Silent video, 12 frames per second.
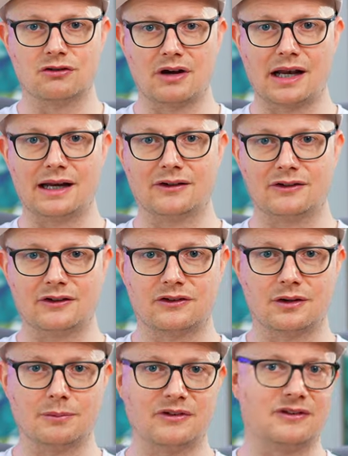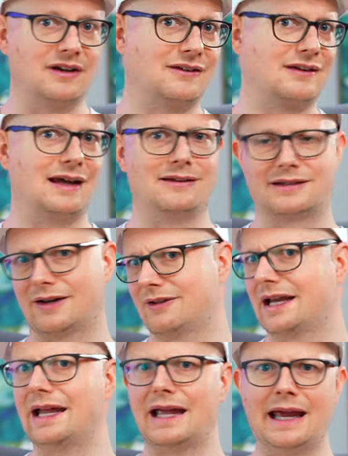grading system, 6A,
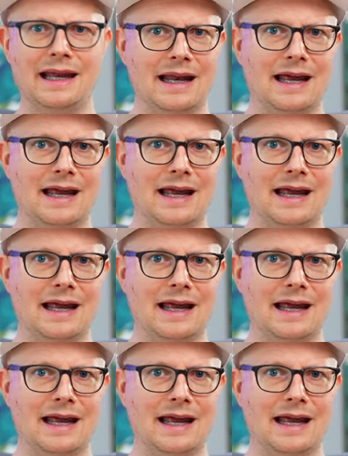7A,